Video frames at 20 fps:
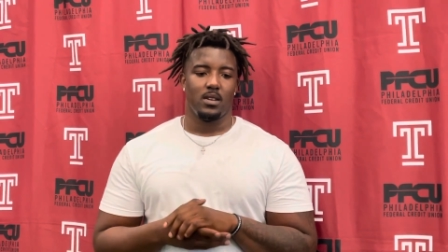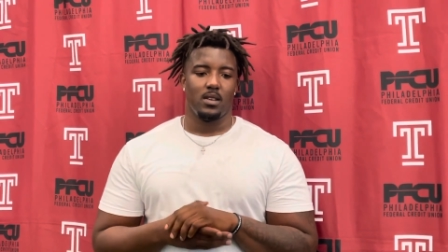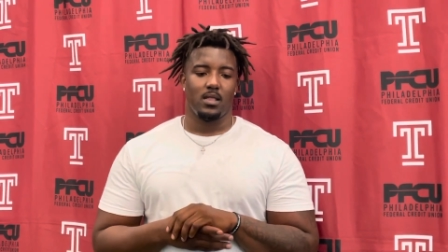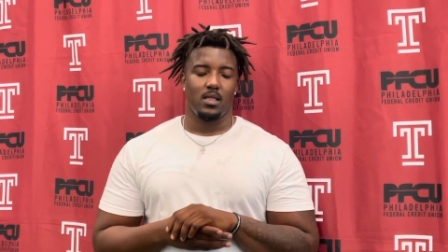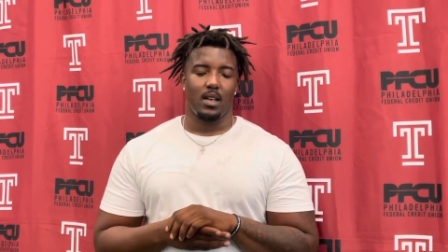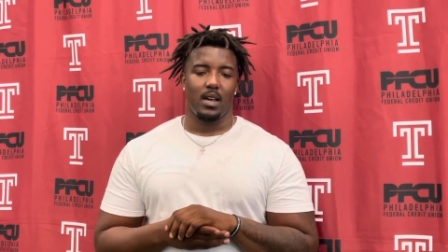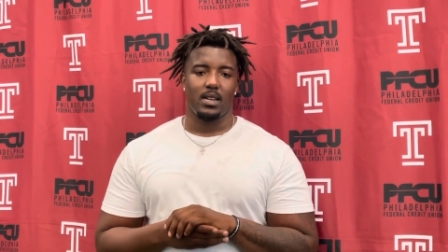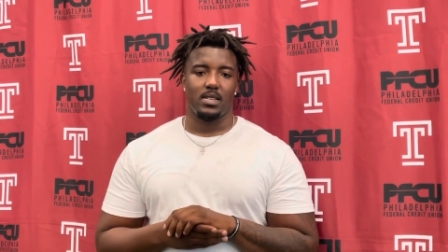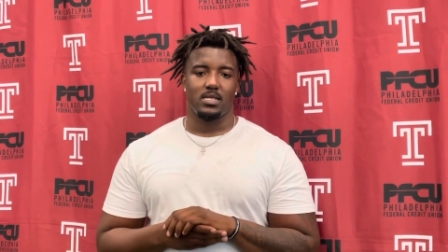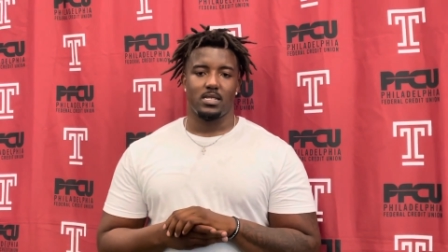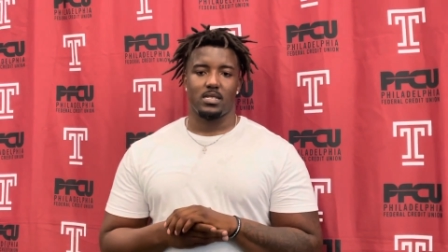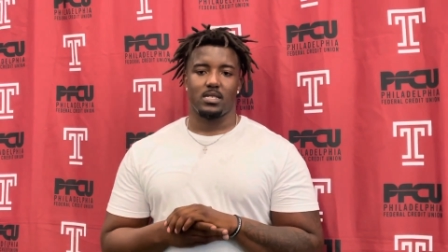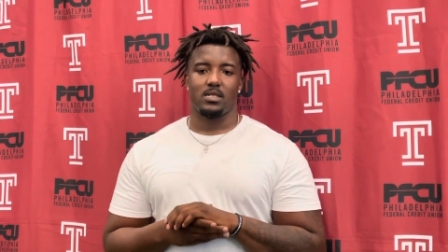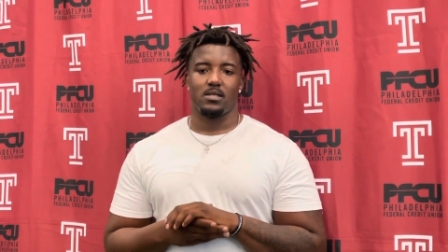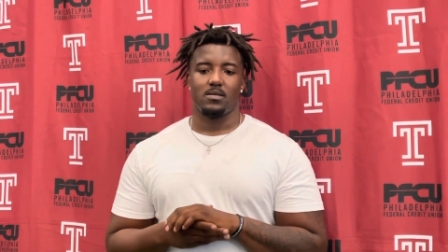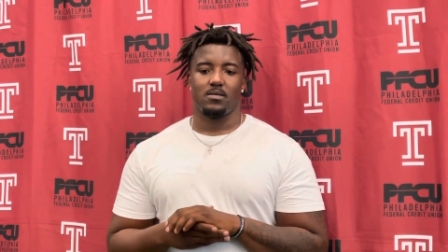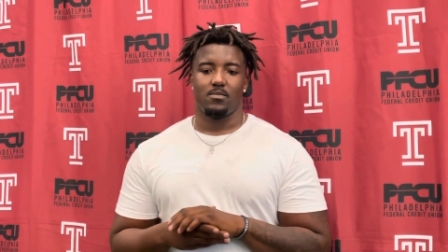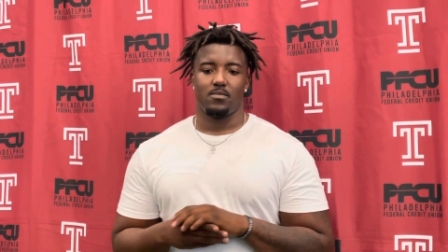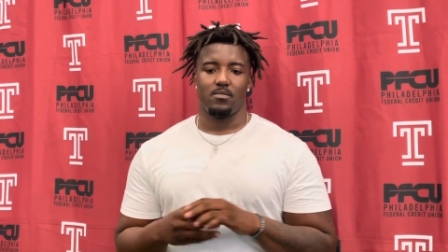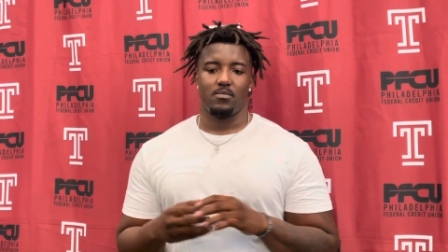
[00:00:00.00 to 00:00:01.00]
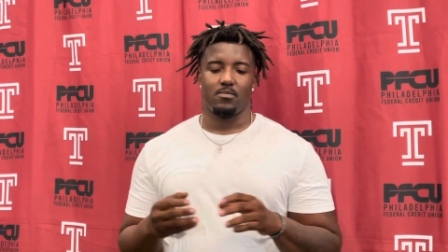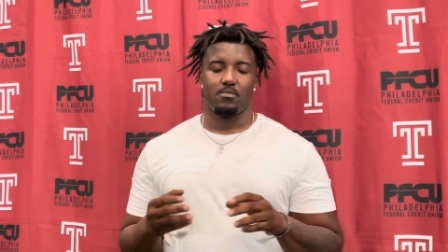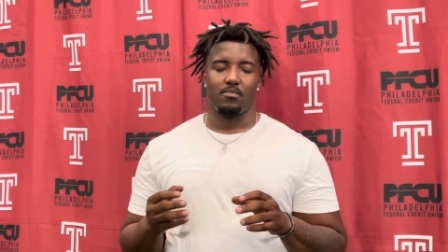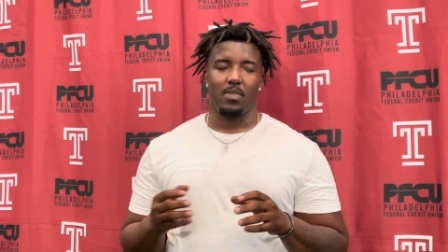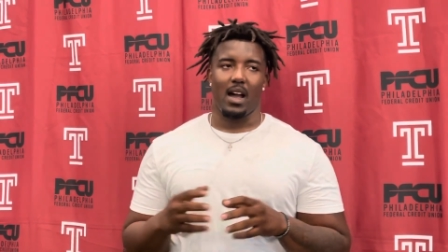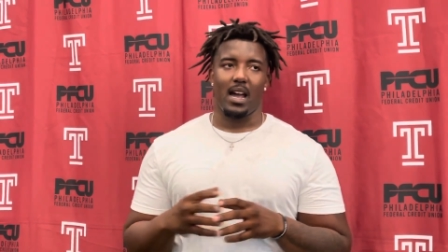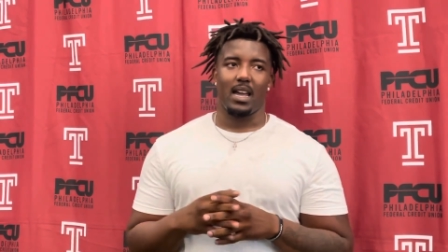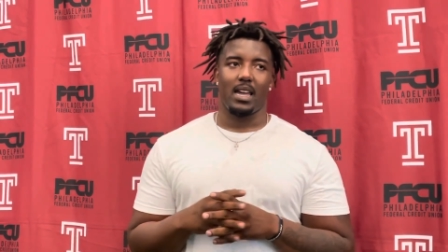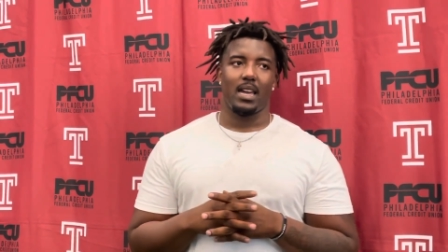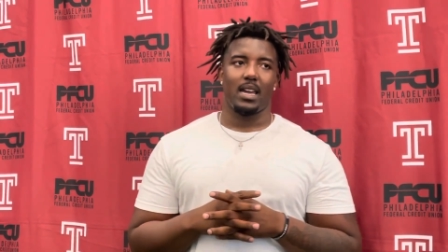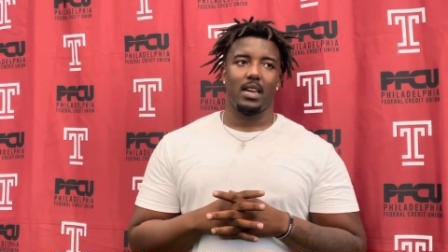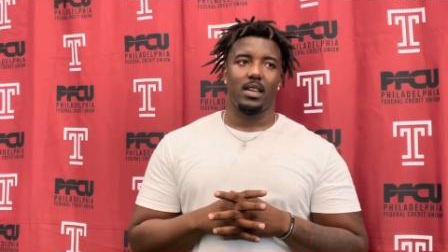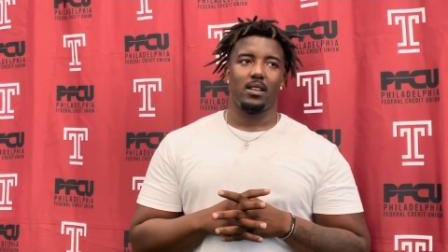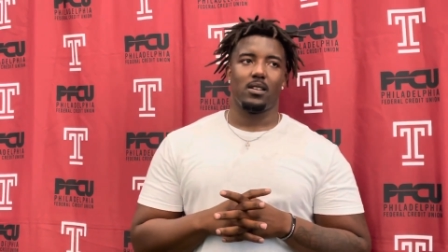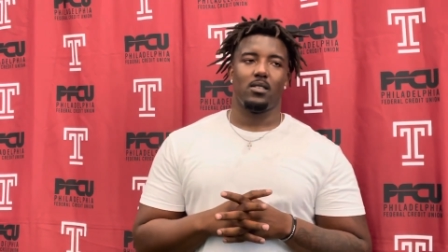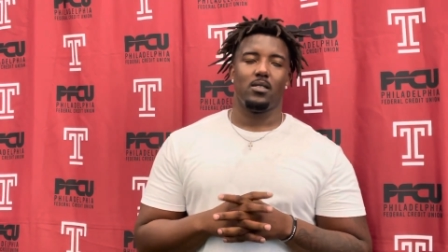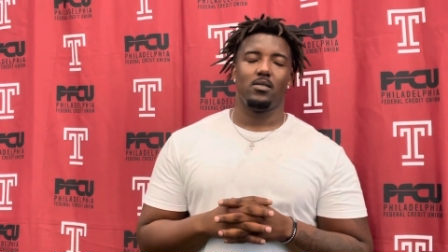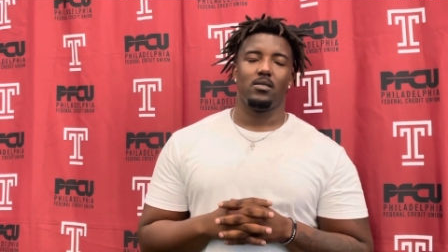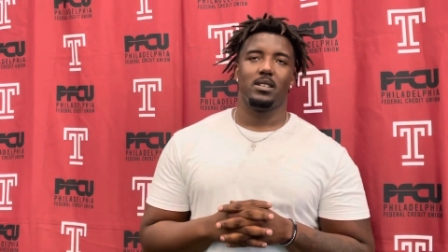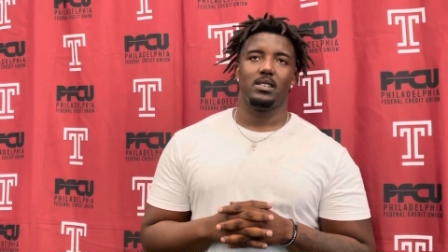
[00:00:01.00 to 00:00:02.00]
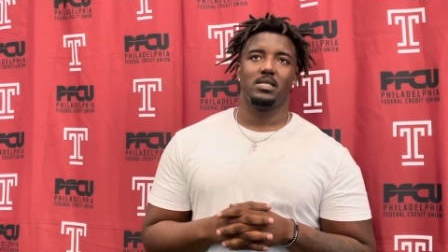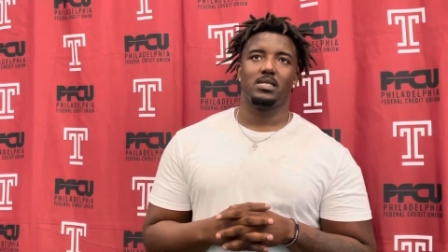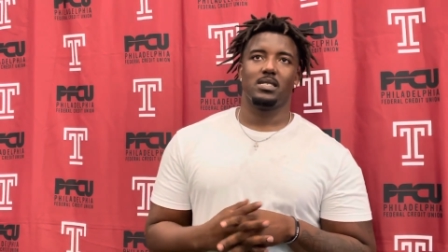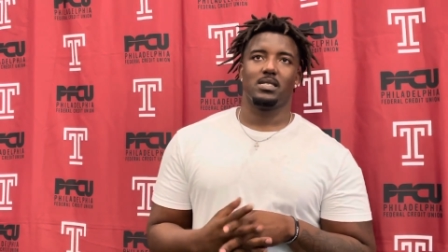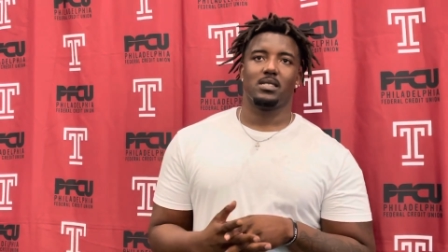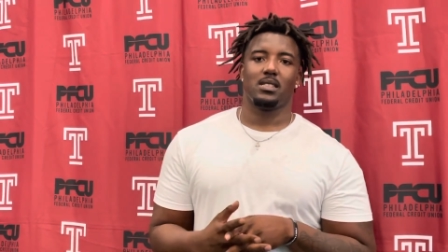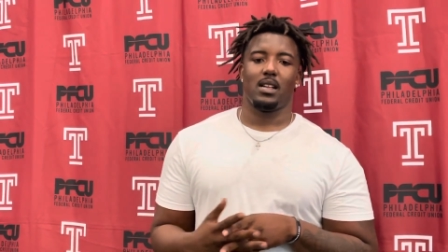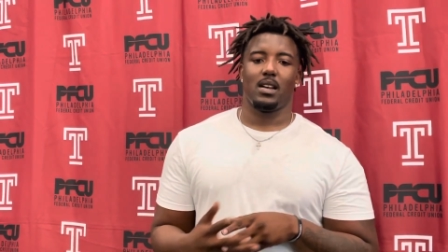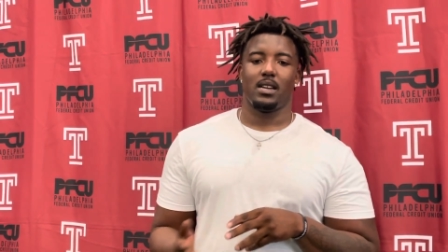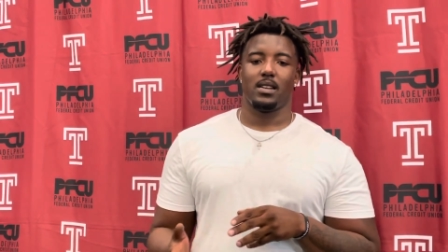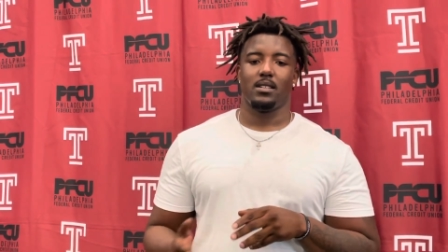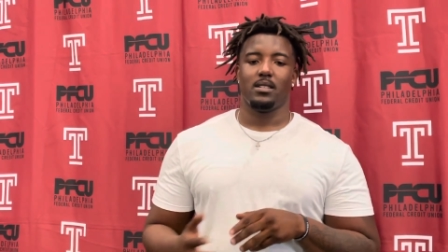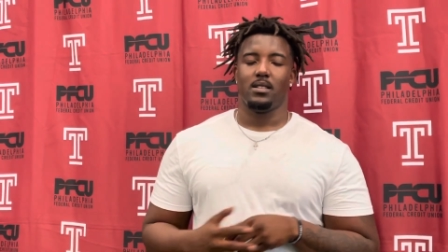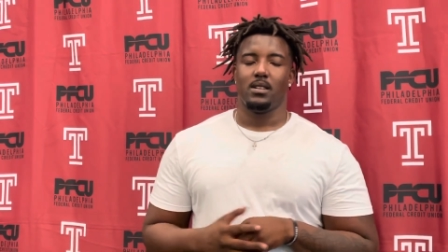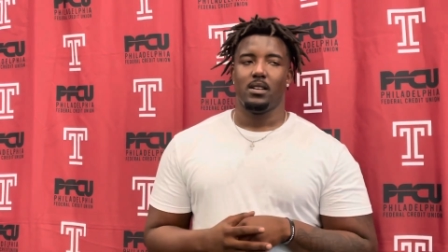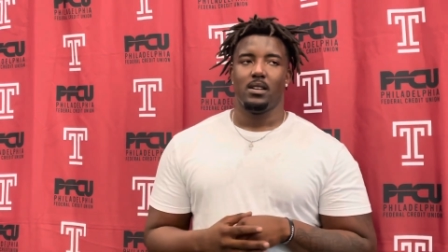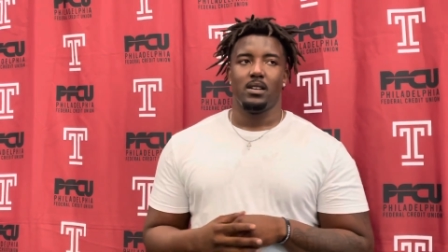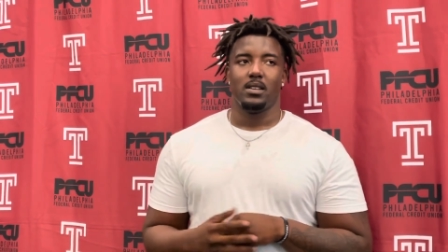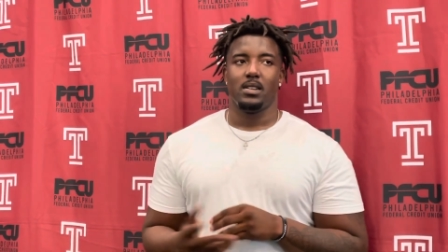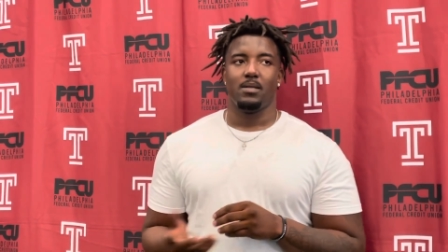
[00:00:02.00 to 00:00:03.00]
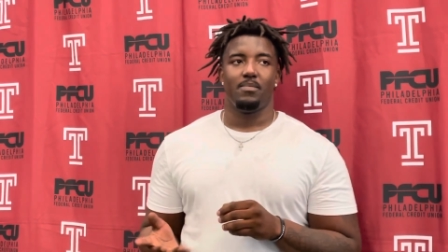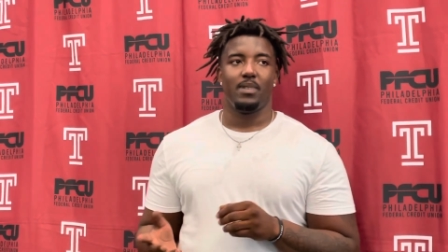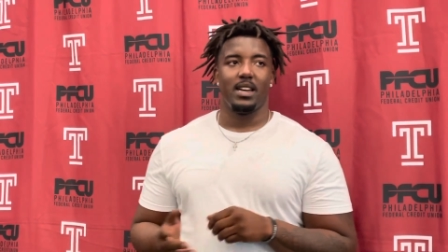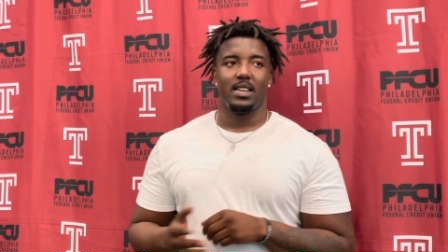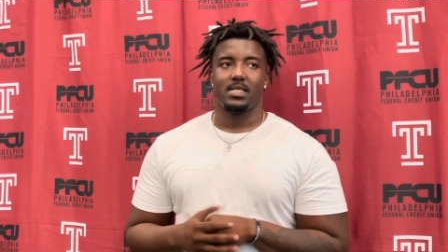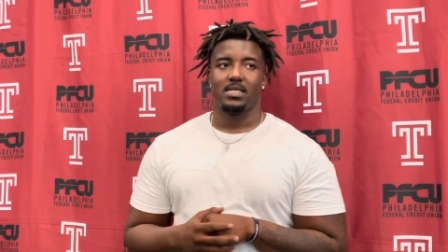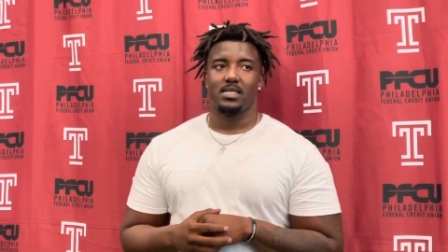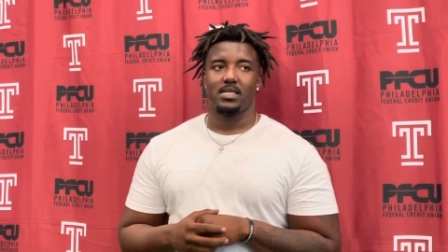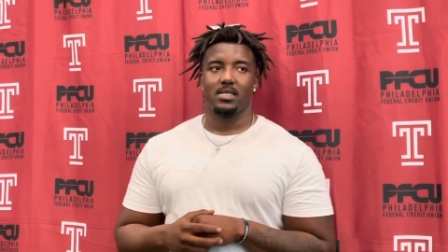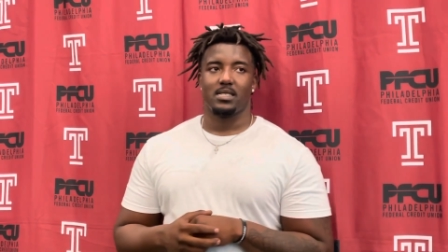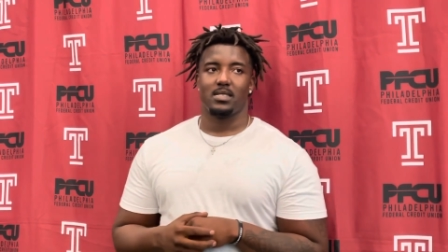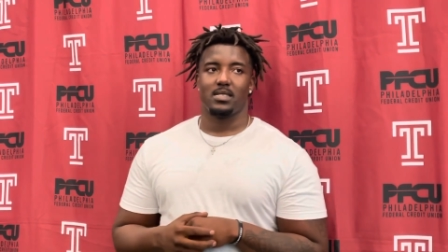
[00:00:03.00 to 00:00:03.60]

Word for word: like just buy in on. It just like the basics.